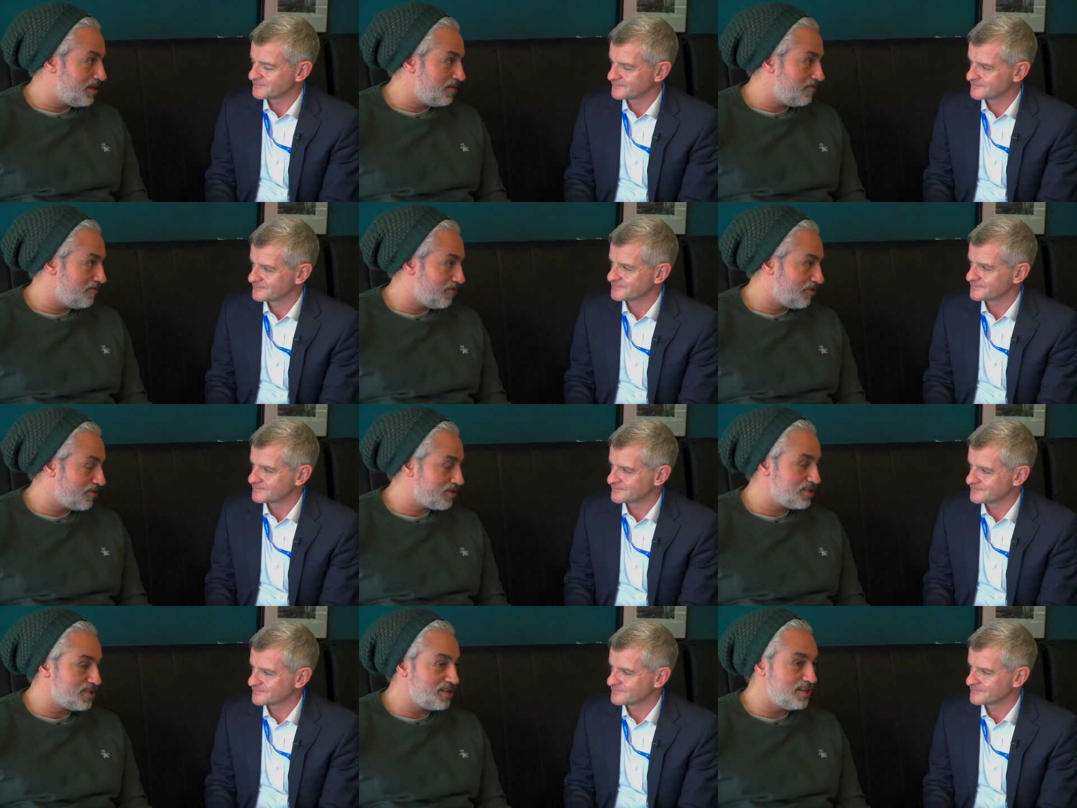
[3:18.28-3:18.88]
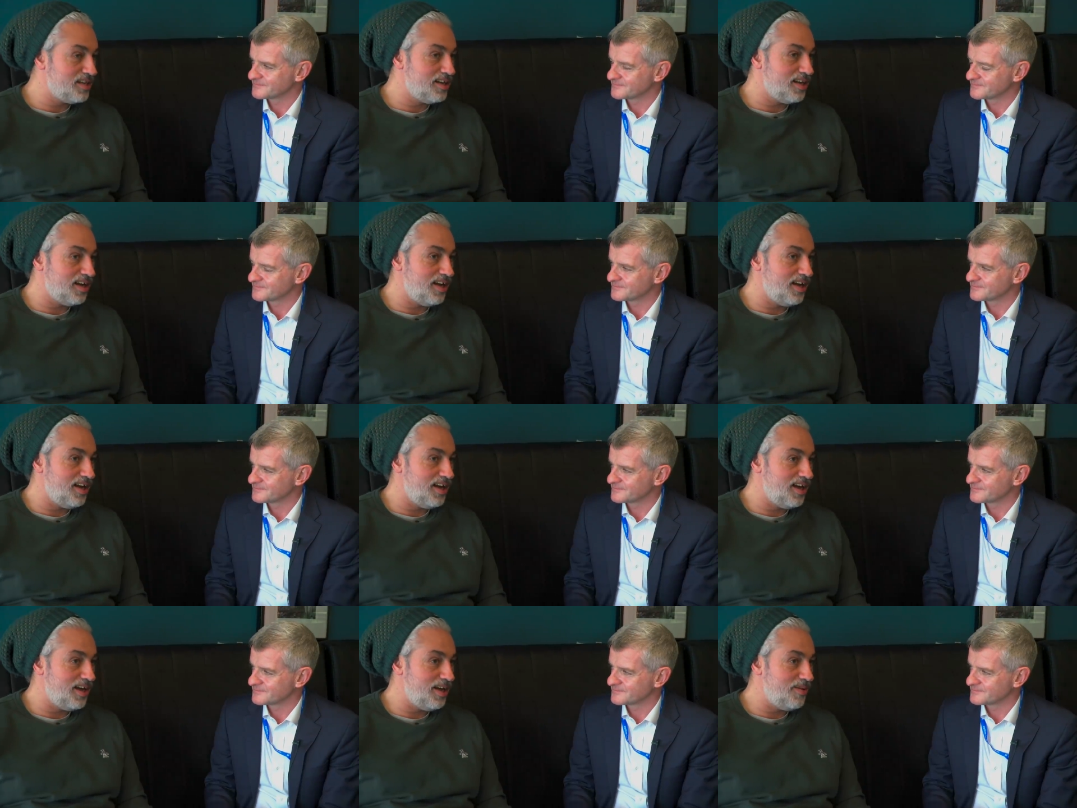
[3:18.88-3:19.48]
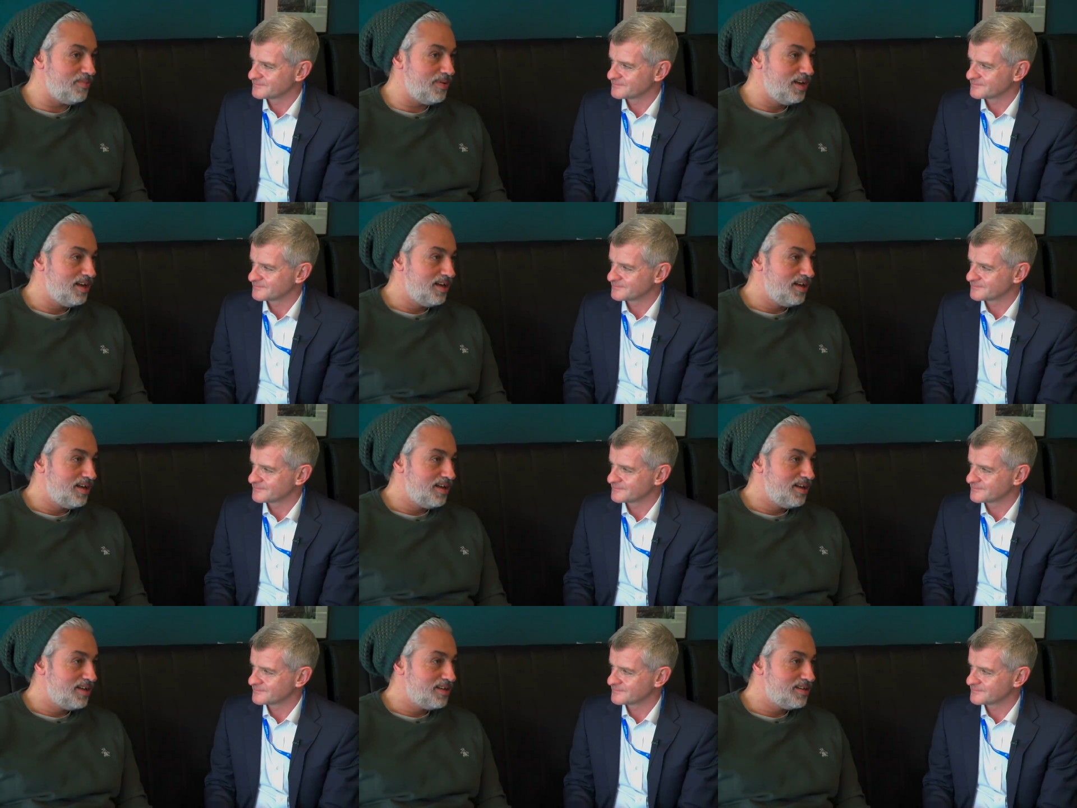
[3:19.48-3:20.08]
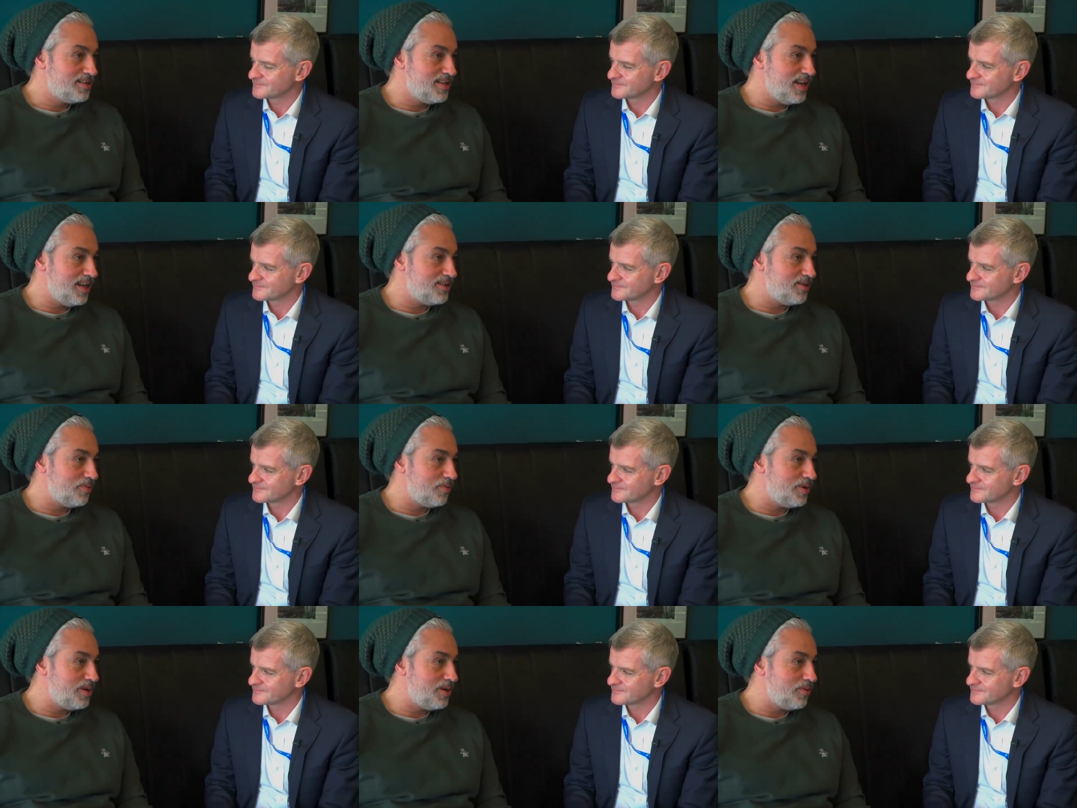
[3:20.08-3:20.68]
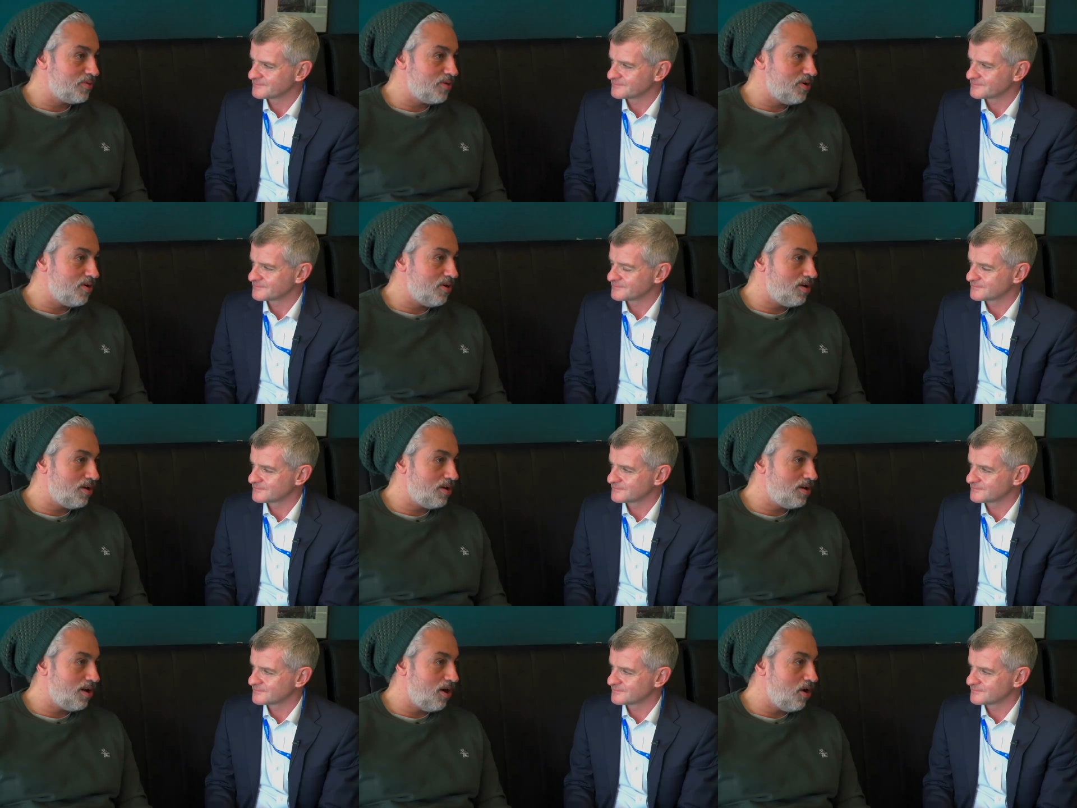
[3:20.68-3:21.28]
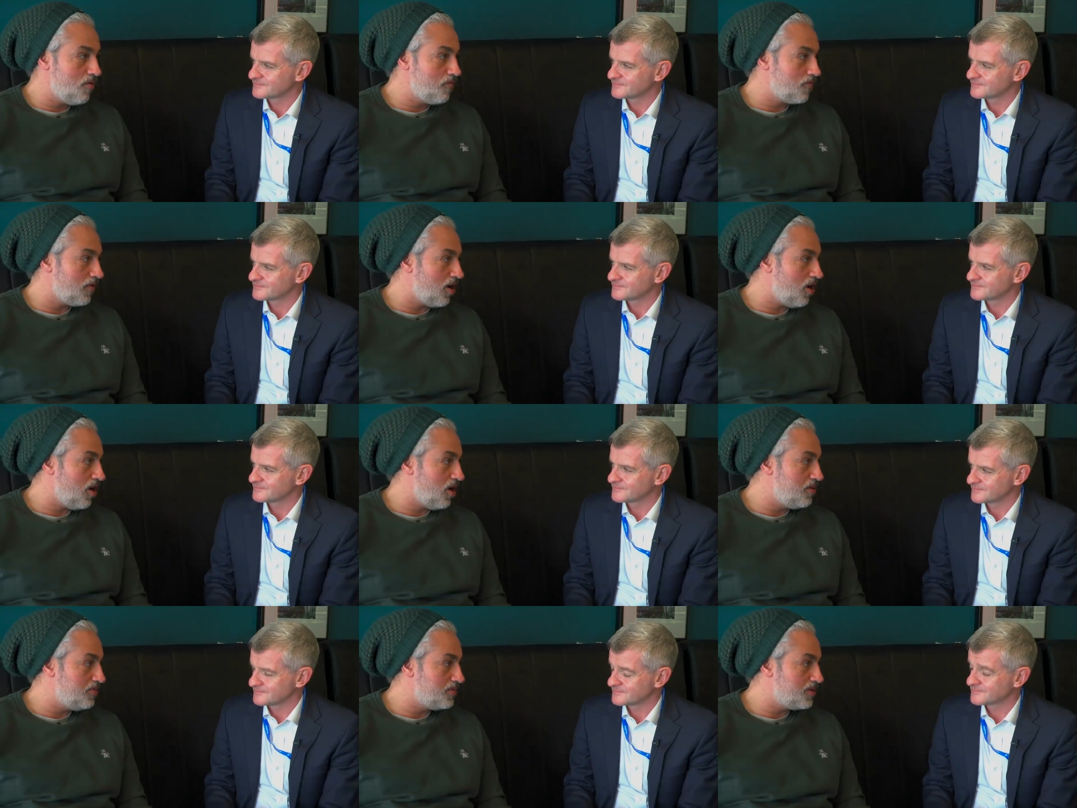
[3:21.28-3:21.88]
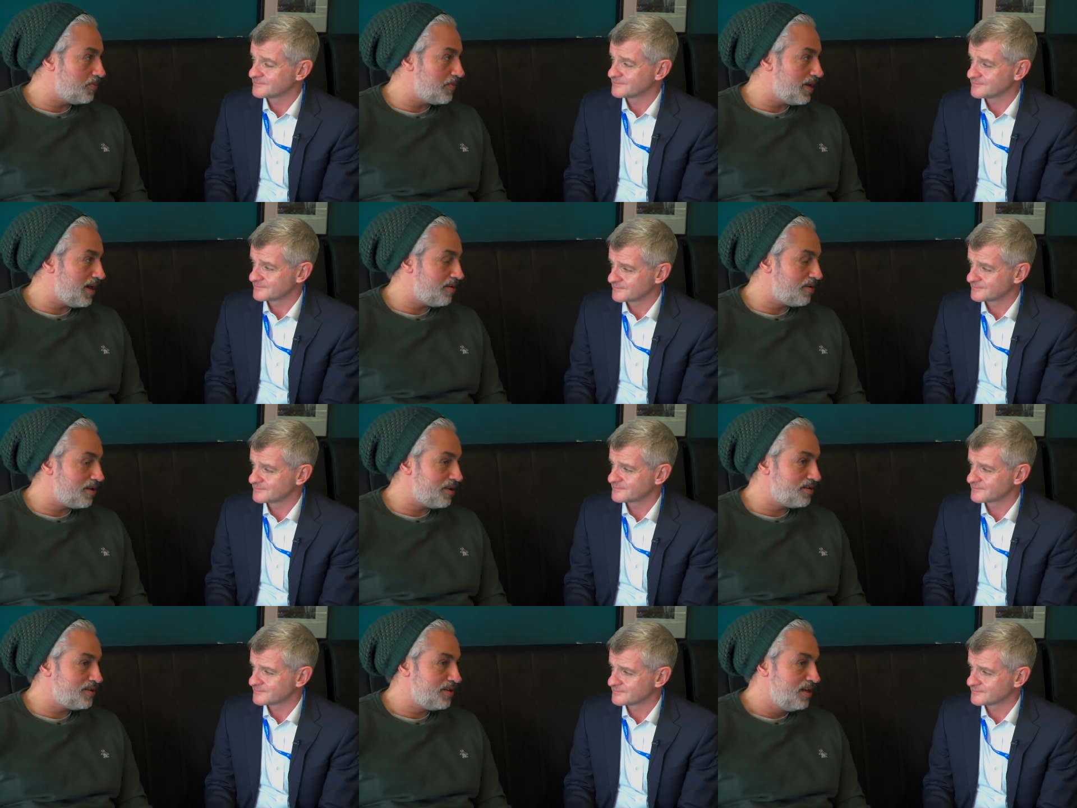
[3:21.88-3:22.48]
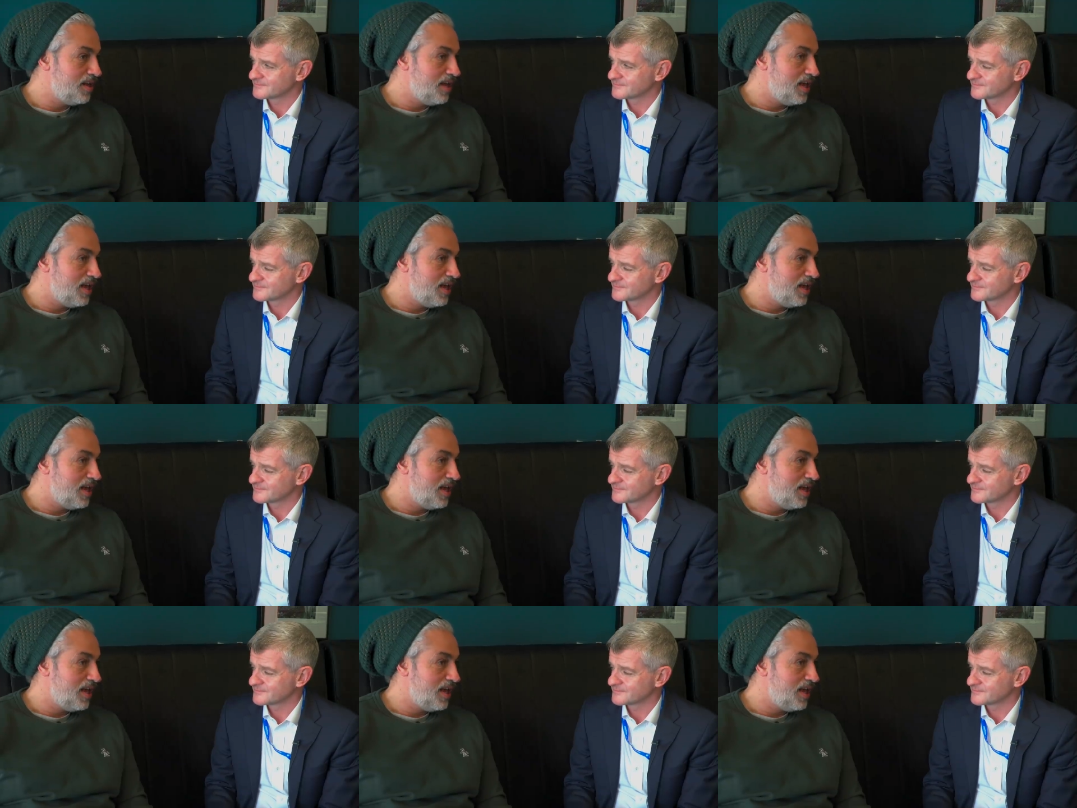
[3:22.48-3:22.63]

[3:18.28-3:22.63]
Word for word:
Speaker 1: in. Firstly. Um, said that we were all overhyped about it.